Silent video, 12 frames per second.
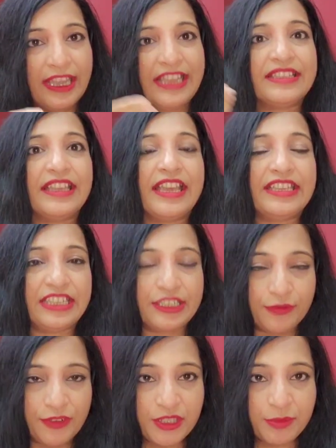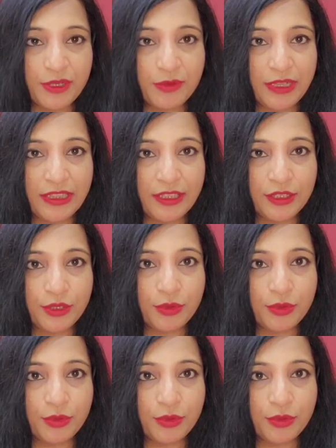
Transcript: Is there any difference between the